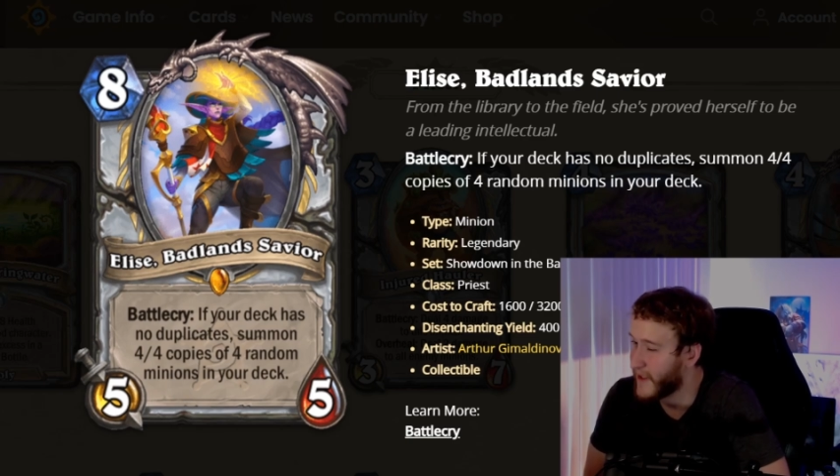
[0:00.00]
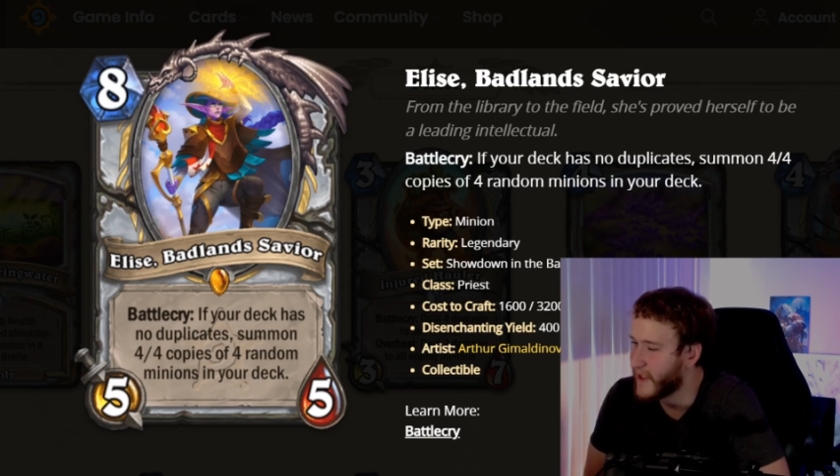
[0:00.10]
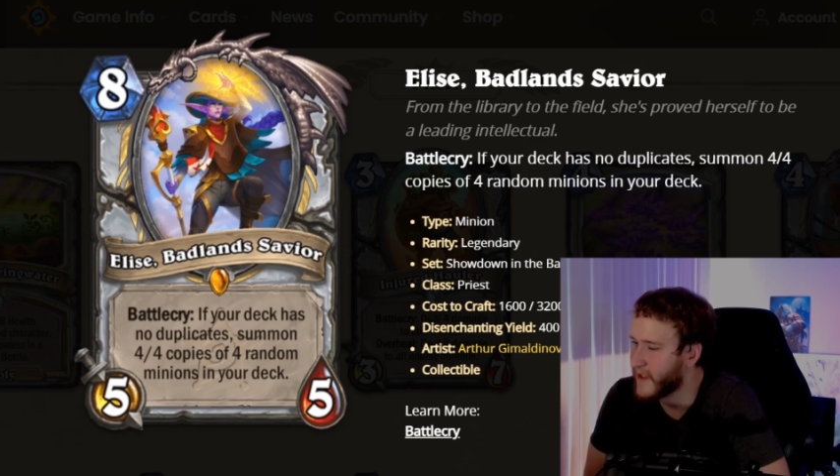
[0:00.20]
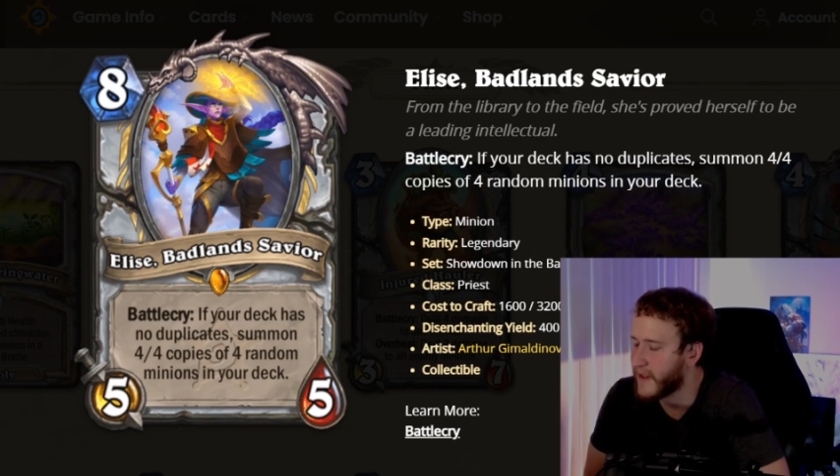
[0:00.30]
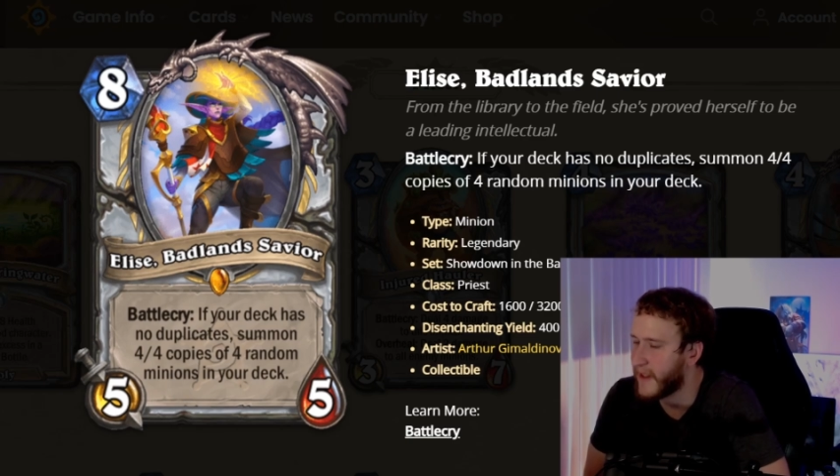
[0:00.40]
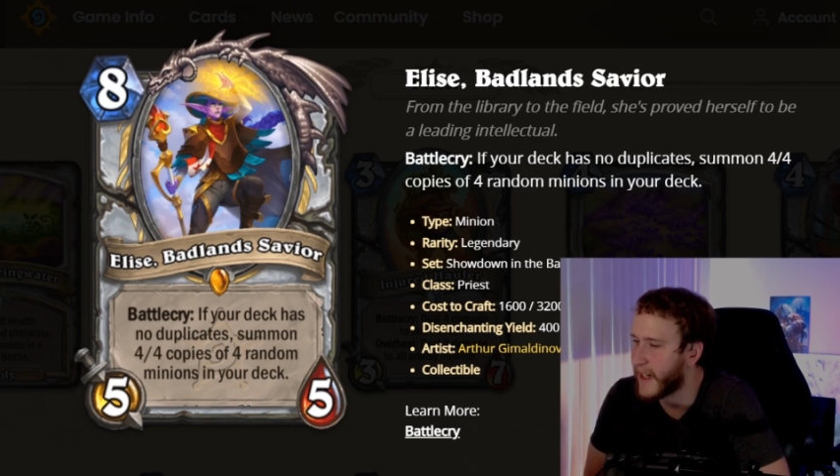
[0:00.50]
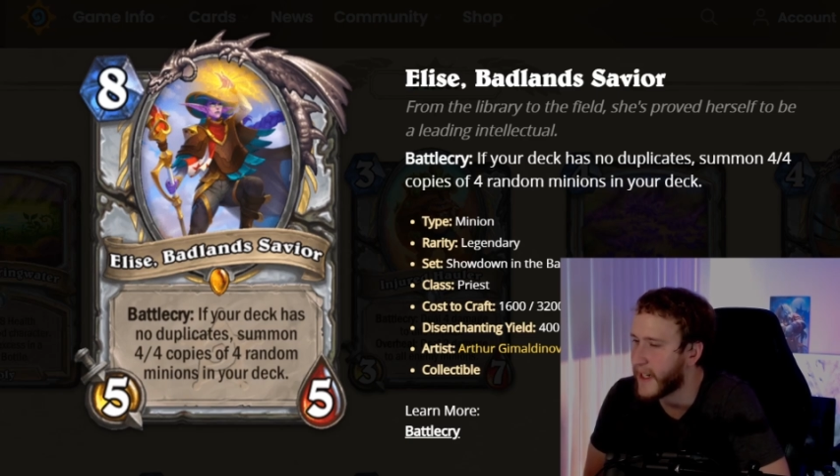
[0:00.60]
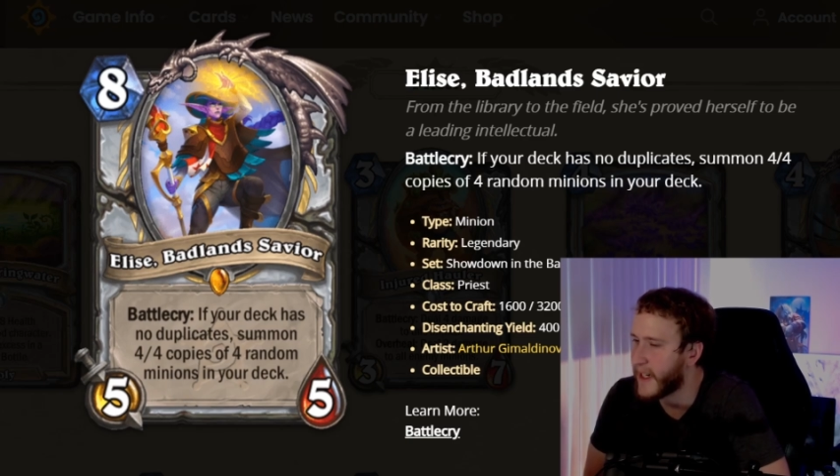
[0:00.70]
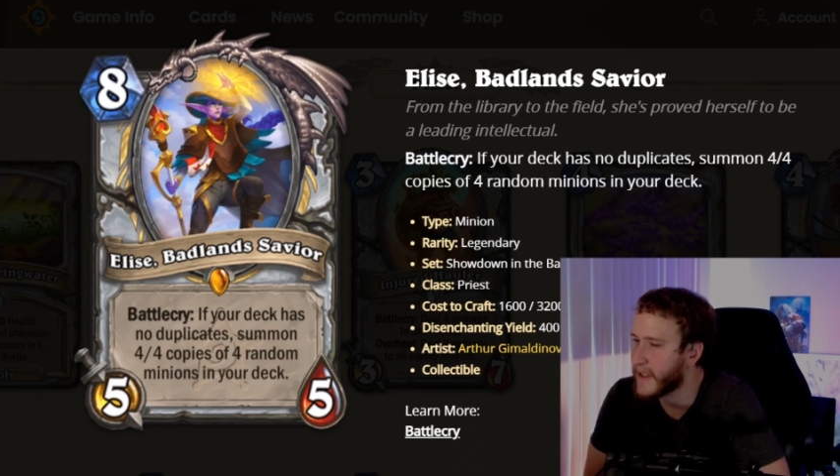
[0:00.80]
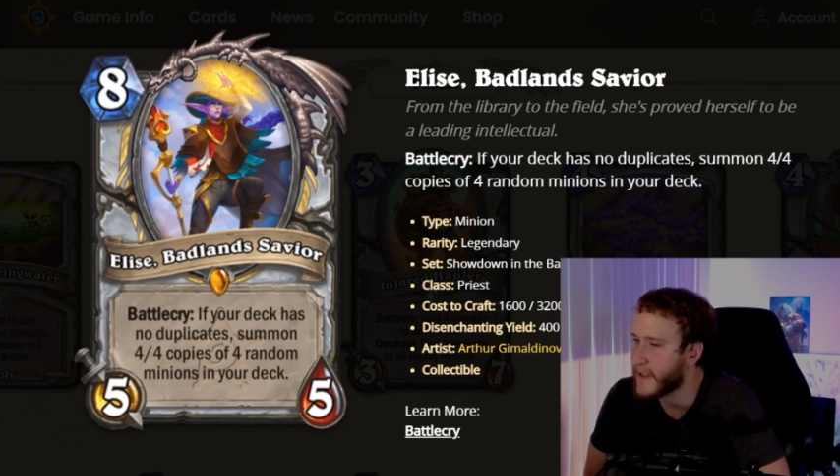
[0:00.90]
you know, that
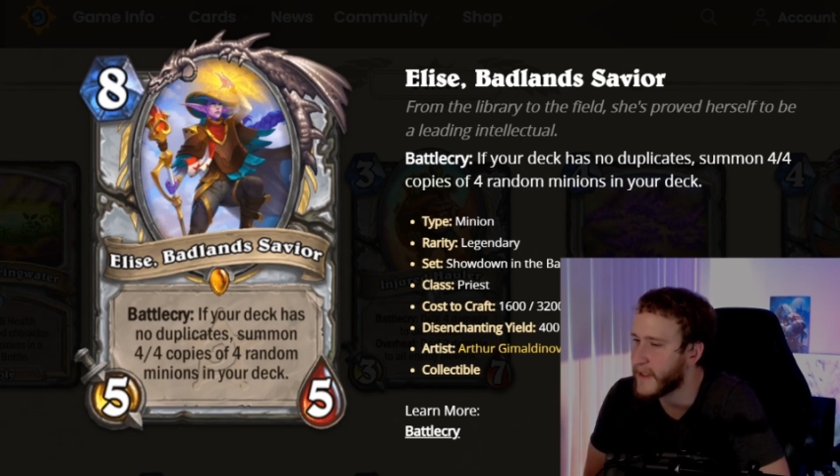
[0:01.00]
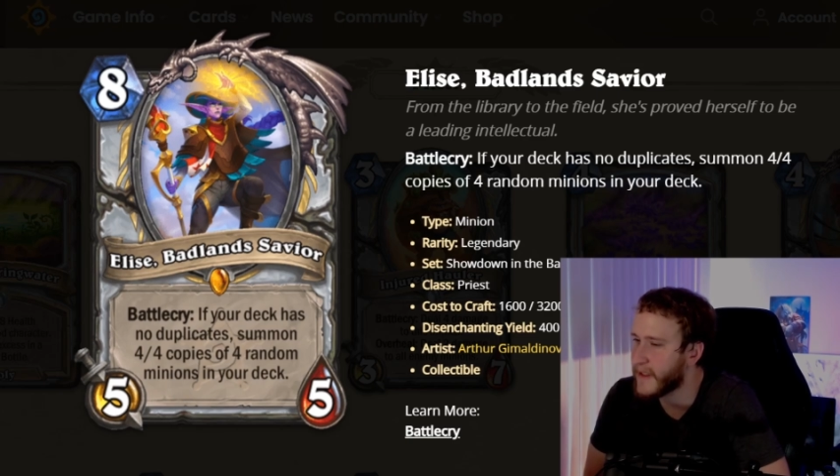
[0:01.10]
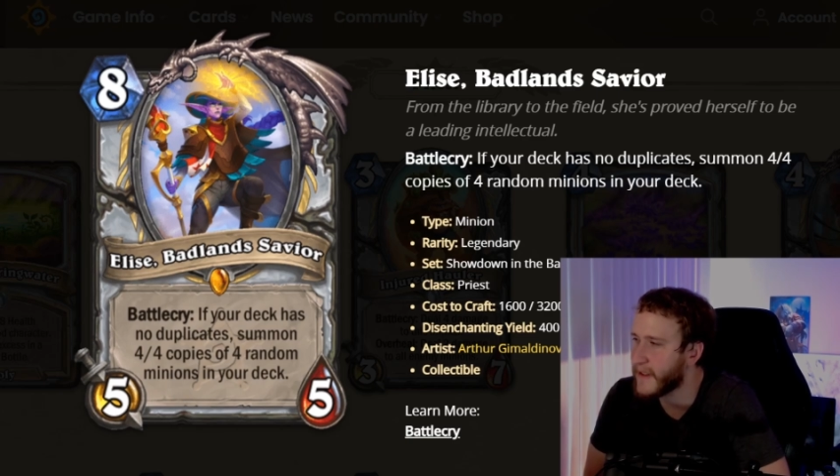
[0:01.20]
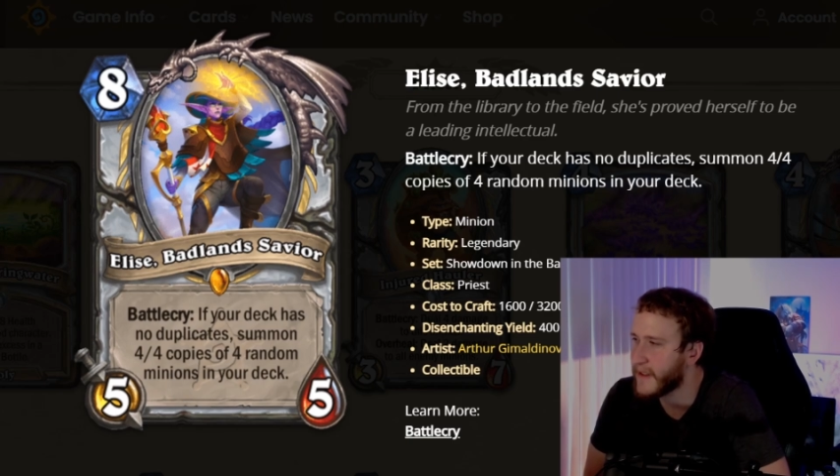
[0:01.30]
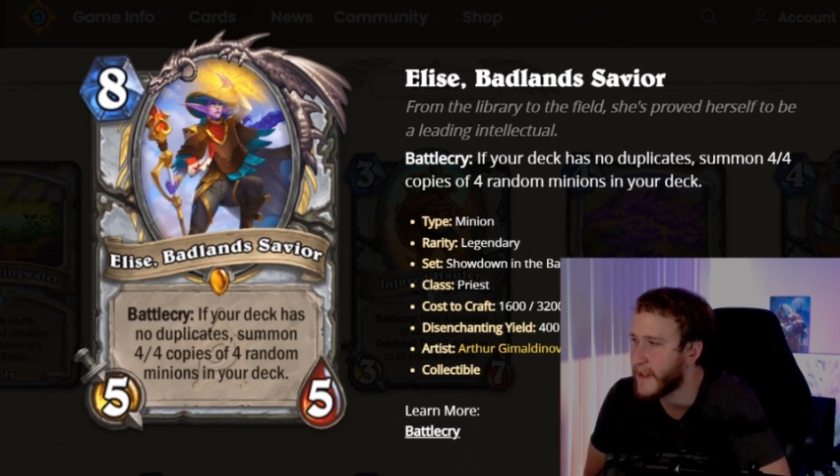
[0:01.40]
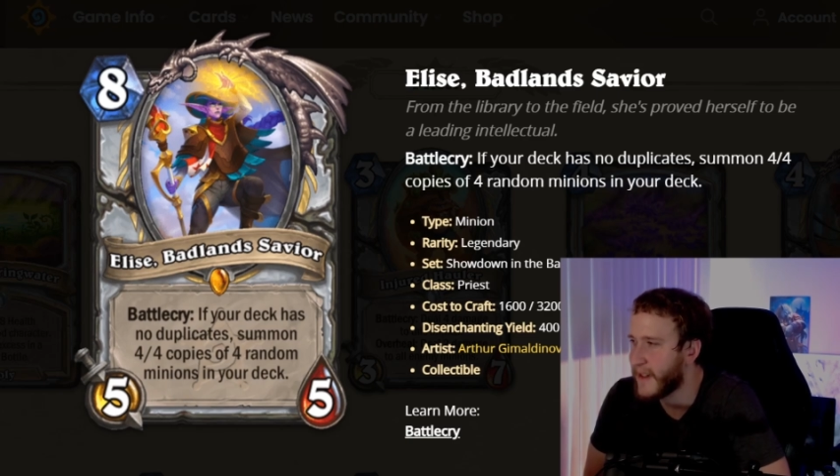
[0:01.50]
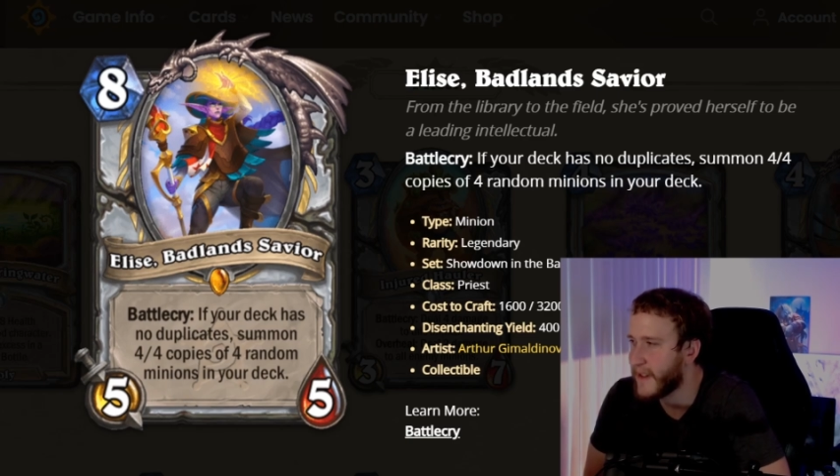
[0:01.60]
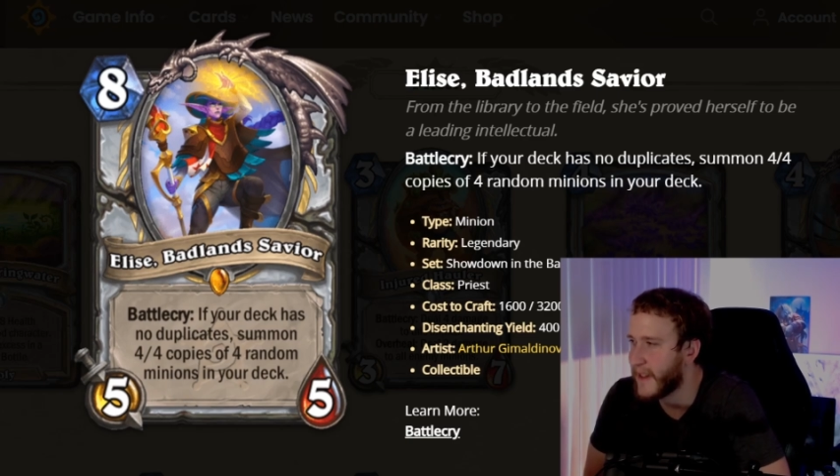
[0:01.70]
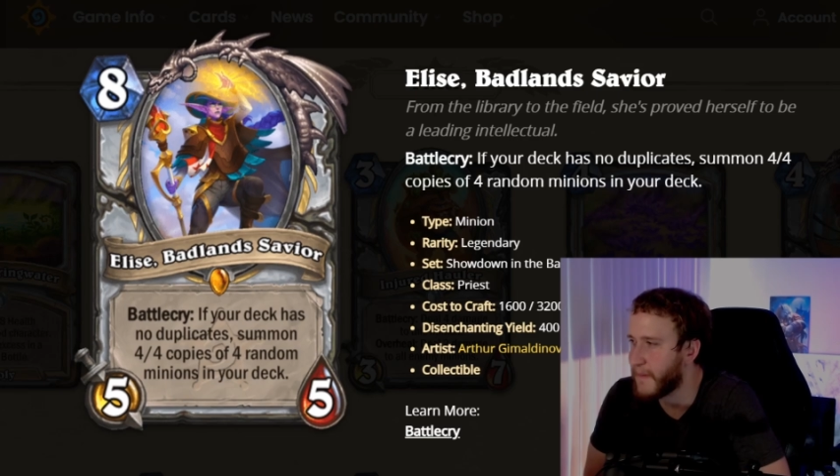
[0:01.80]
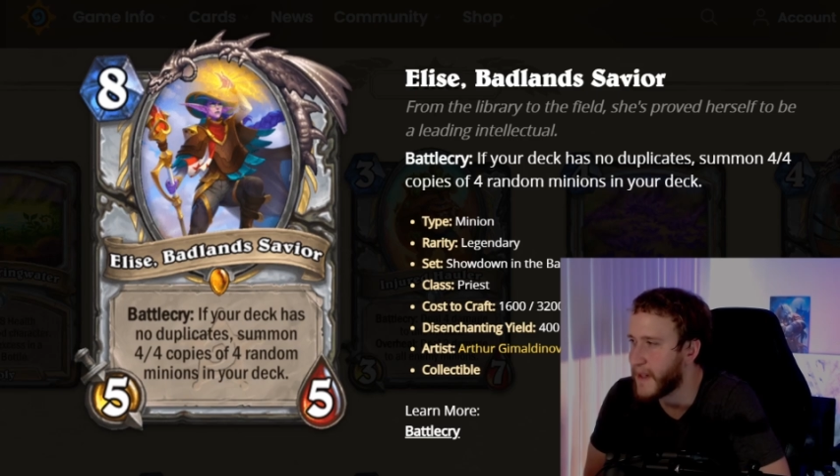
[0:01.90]
kind of thing.
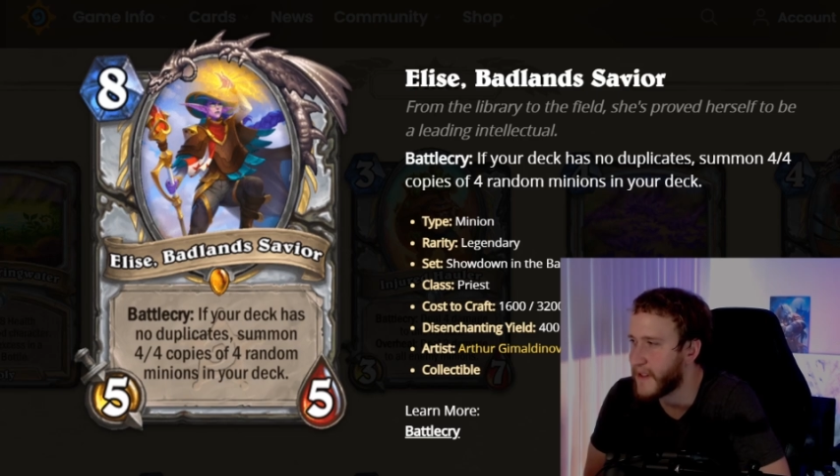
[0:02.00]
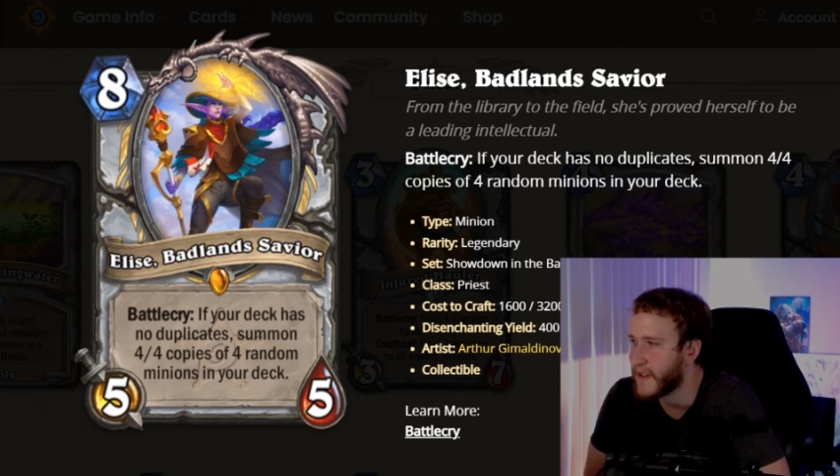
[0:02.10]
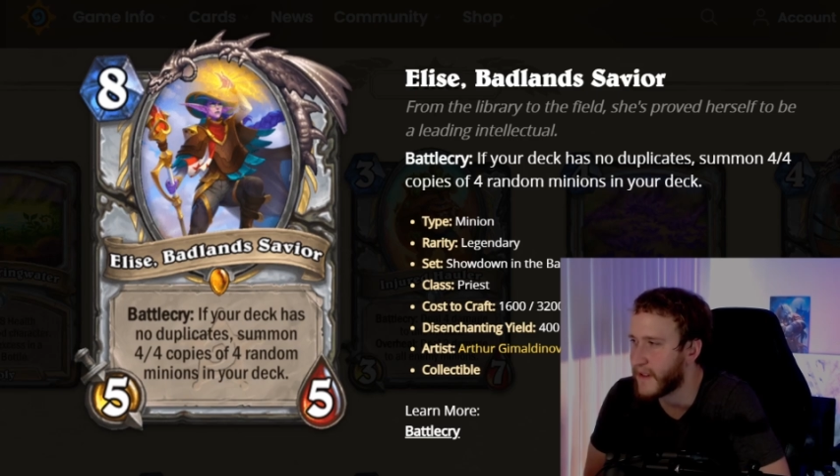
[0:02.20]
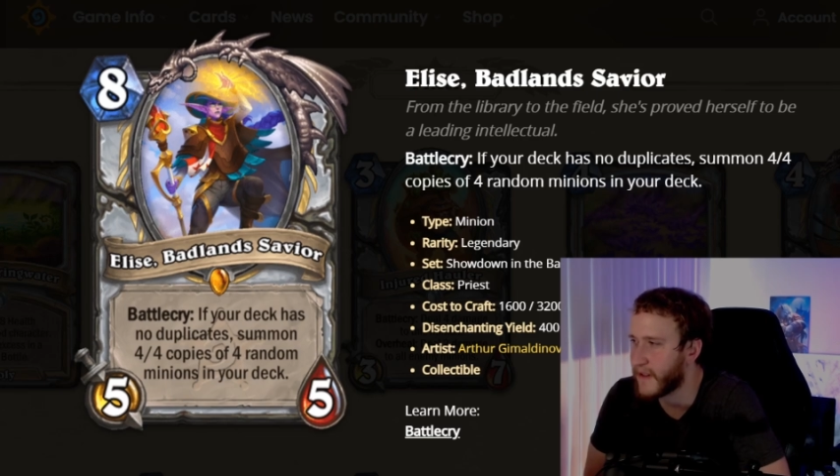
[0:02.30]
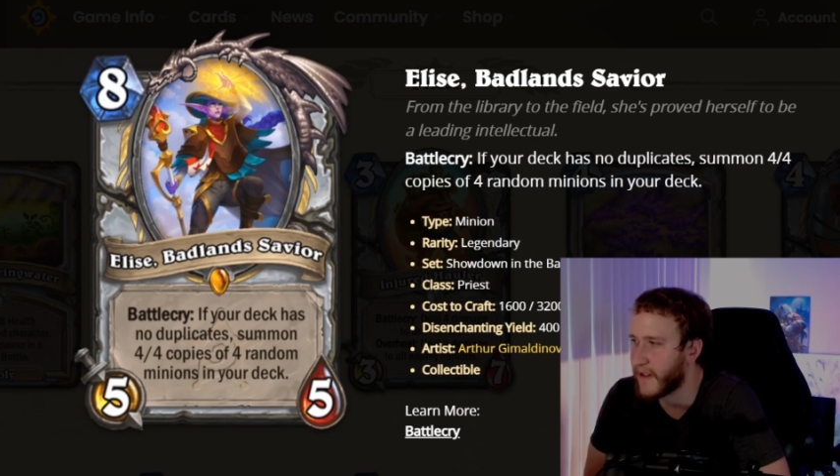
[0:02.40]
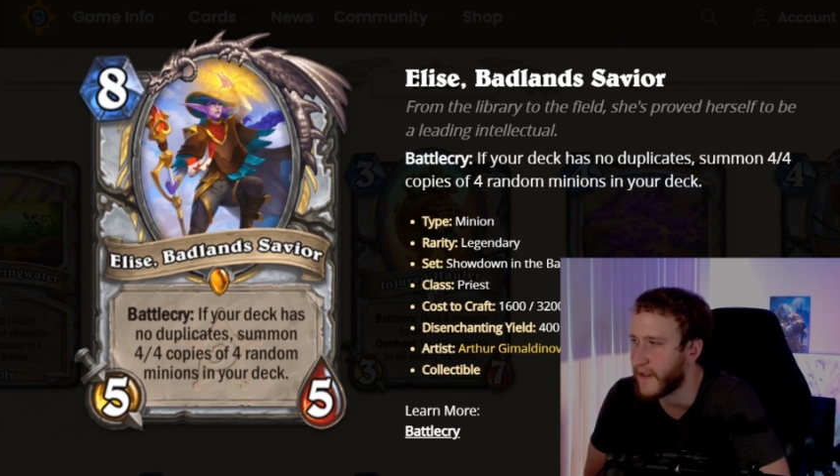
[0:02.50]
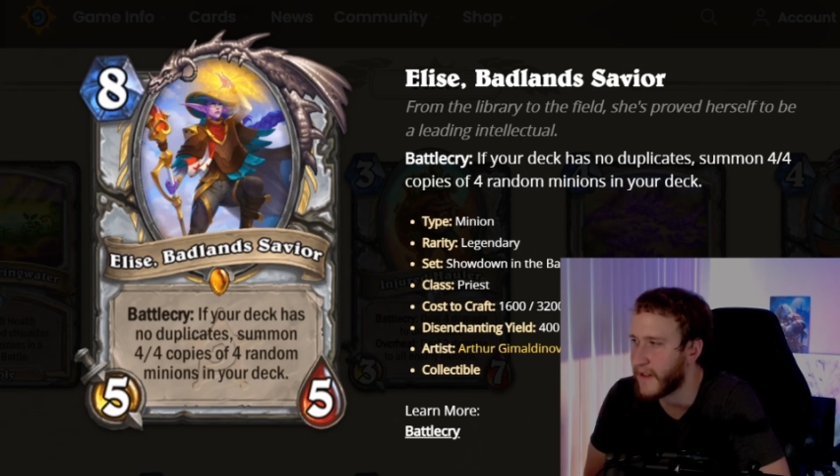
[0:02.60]
That makes this like